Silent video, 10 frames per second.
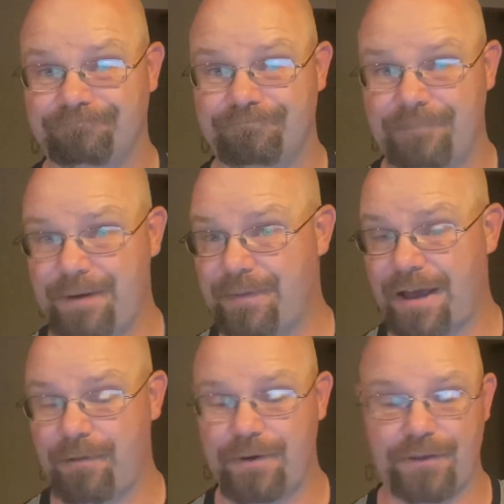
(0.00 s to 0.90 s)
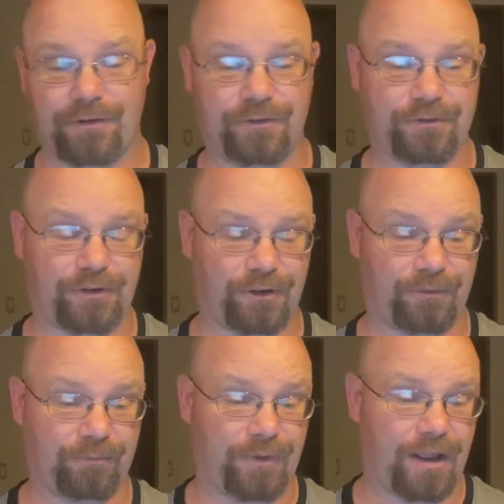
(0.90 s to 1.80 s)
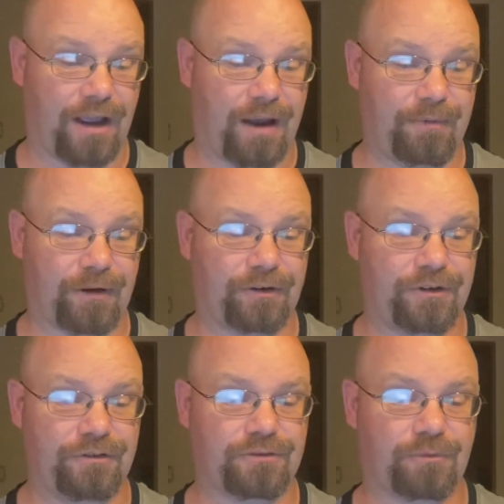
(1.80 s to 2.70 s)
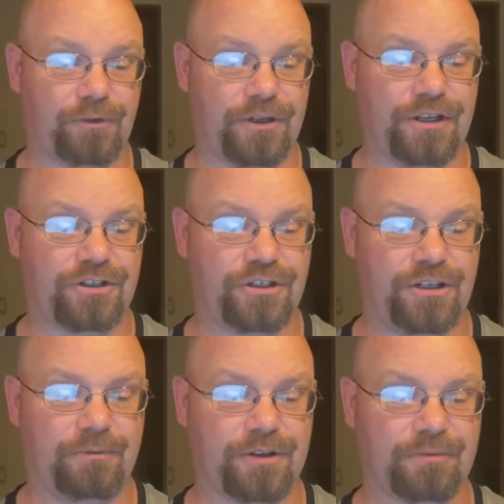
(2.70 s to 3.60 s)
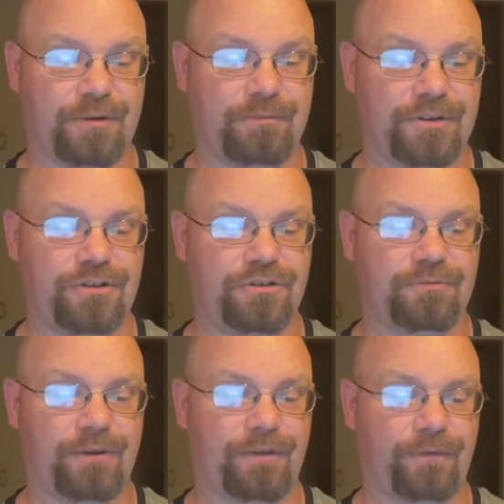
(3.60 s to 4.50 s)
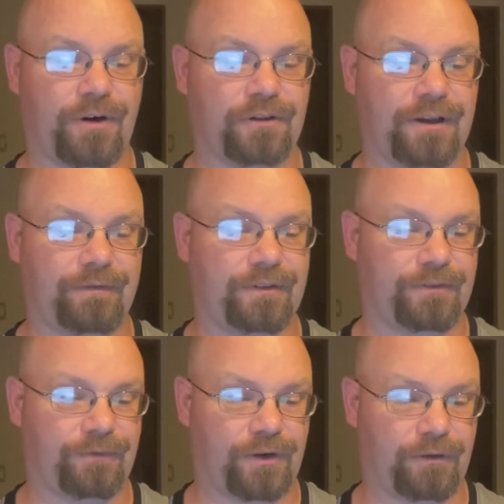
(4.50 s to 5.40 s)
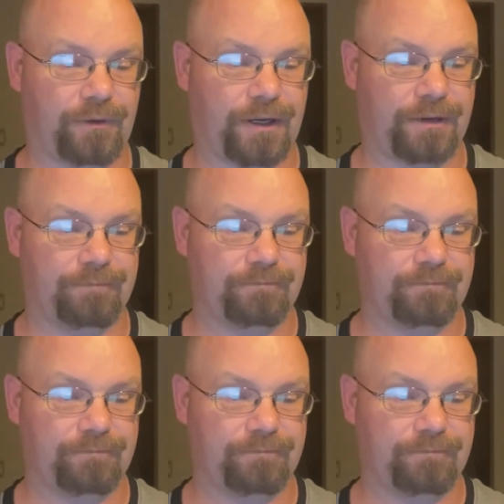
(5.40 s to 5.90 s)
Maybe that'll be their new term. I'm not going to use the word ESG because it's been misused by the far left and the far right.